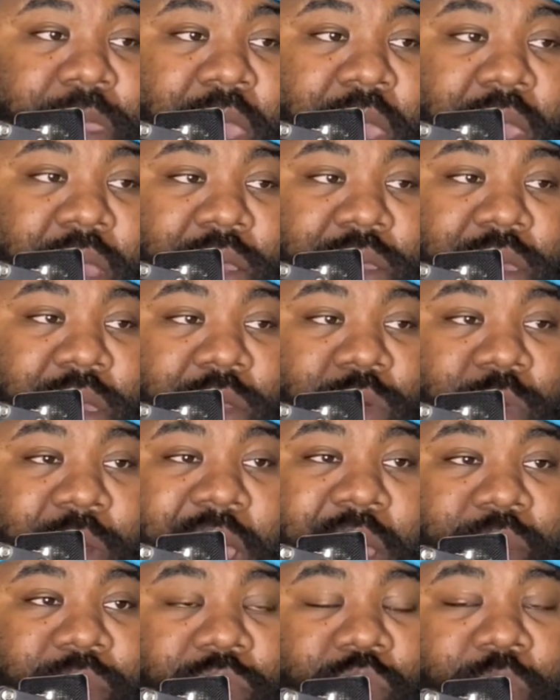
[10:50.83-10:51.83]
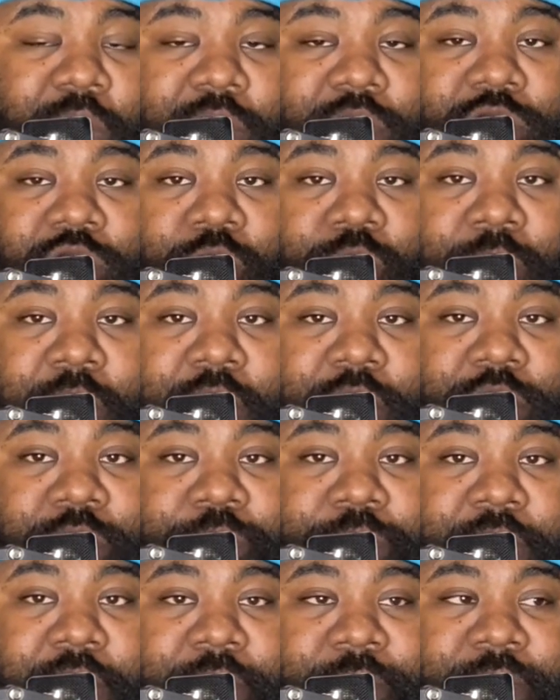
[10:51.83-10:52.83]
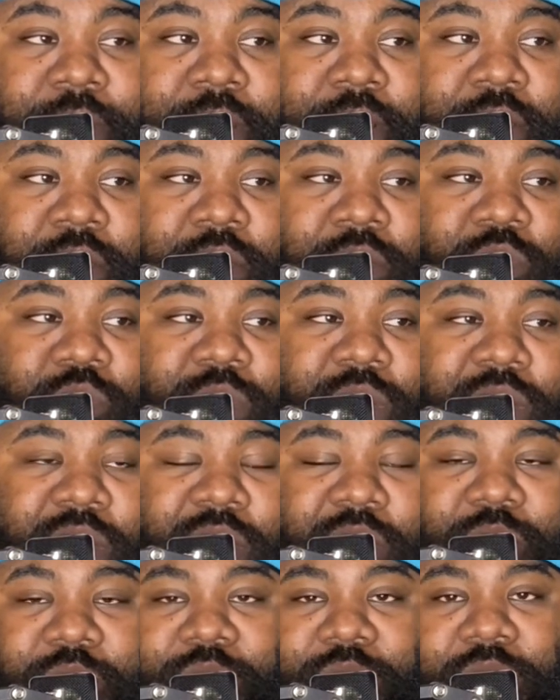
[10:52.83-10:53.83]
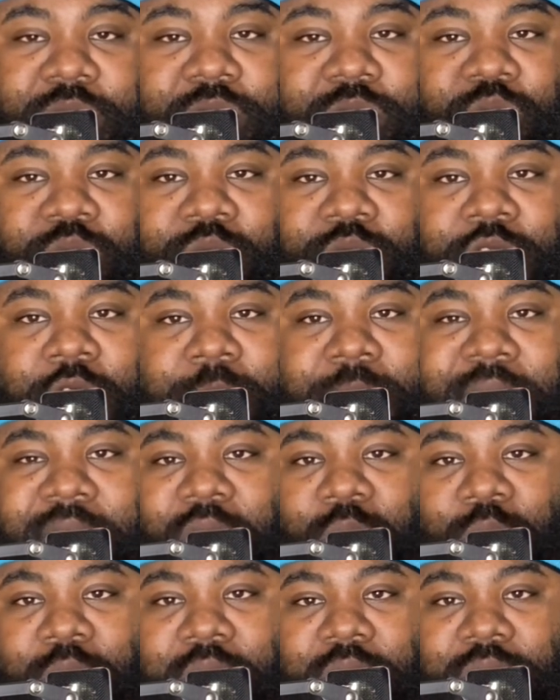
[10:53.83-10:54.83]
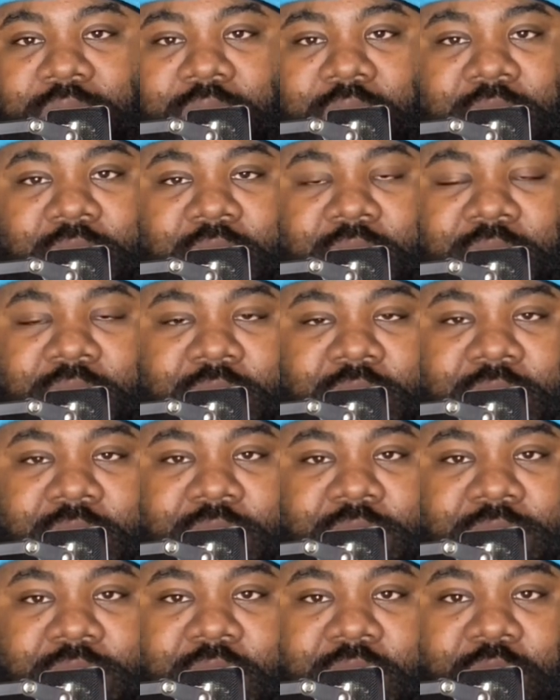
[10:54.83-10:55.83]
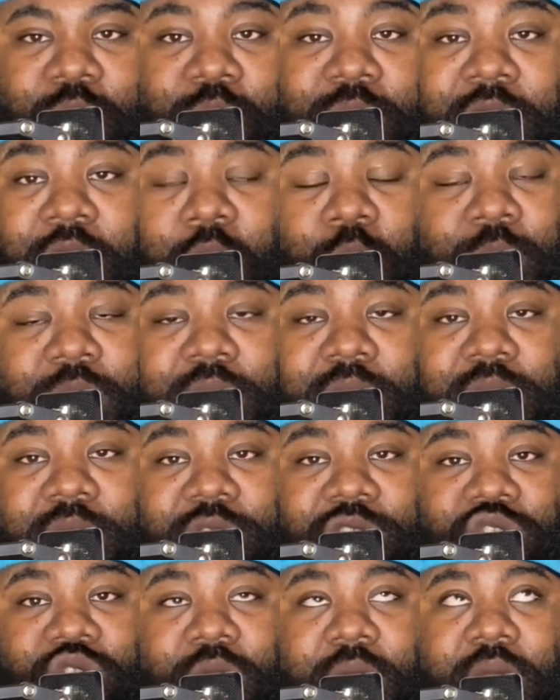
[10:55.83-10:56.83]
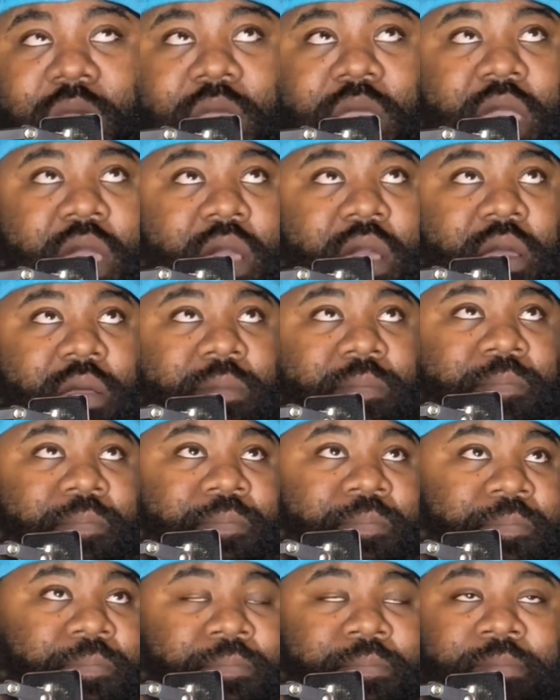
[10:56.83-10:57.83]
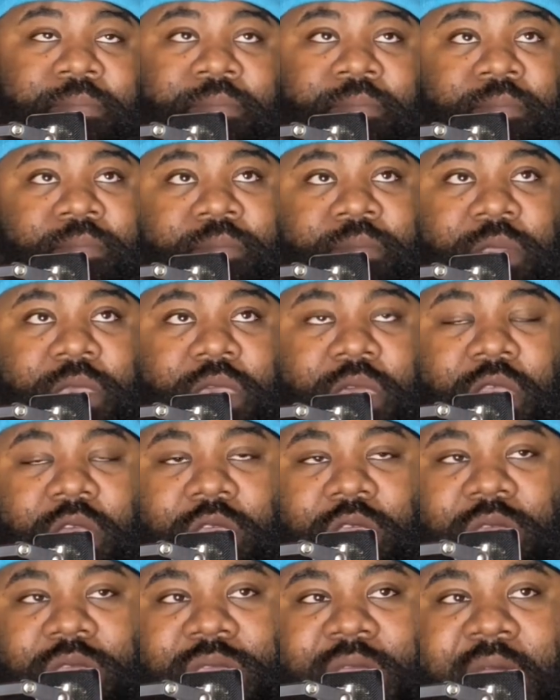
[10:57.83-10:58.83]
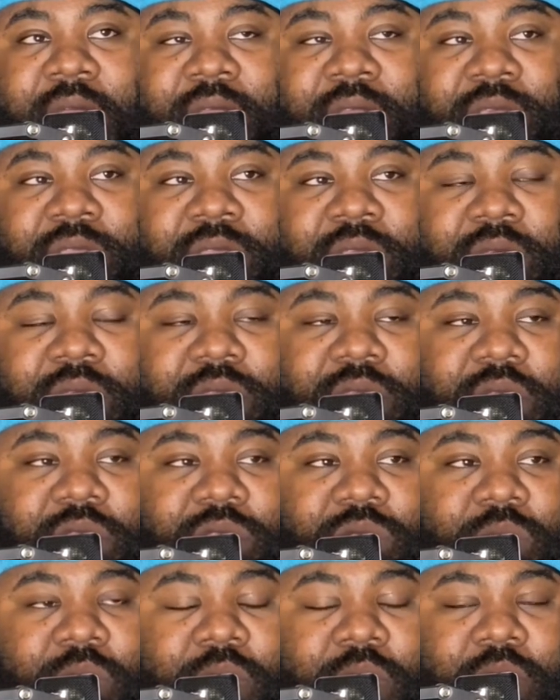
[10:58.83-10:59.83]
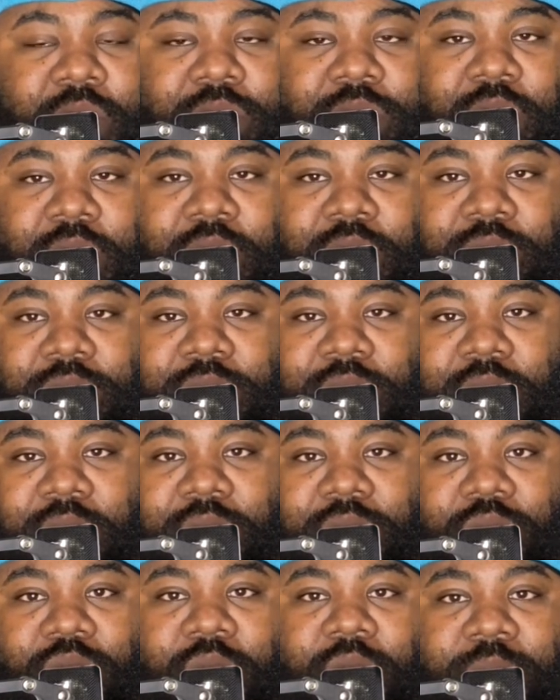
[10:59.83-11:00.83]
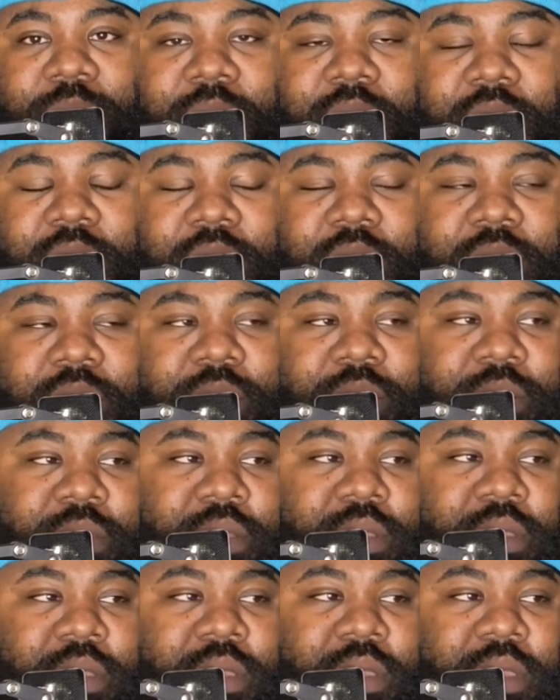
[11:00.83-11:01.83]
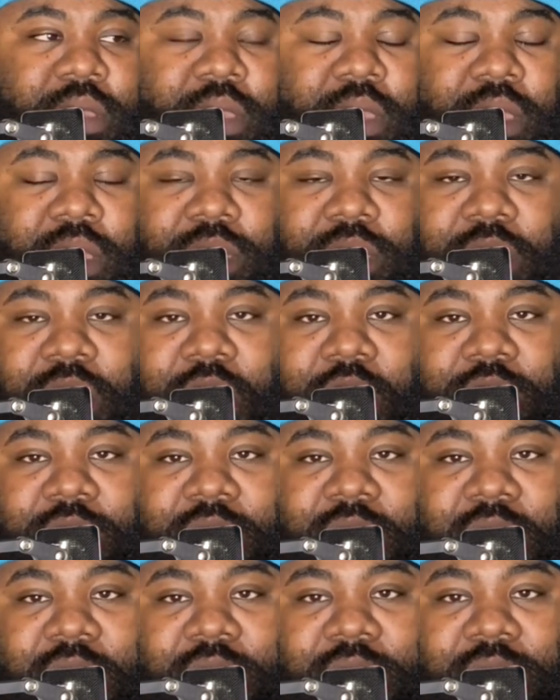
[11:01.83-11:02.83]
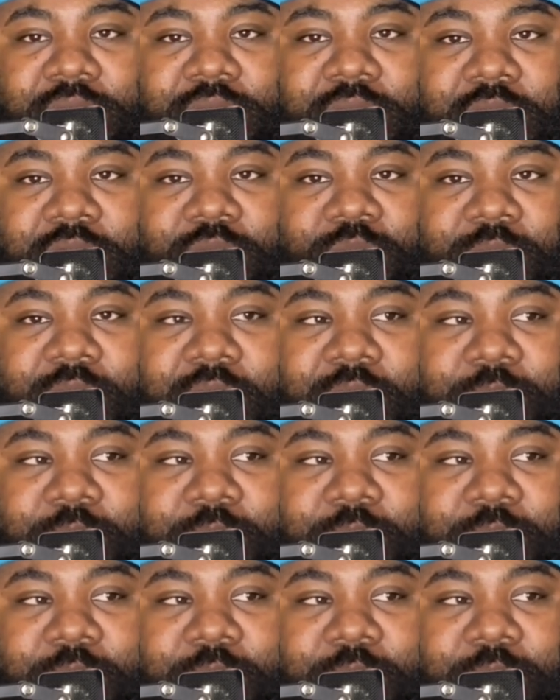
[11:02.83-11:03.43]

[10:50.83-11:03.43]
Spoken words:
Sixth round was way too much, but really, nobody wins in this. We don't win in this trade, y'all. You know, you sign this nigga to a 3-year deal, $63 million, and then all you get is a sixth round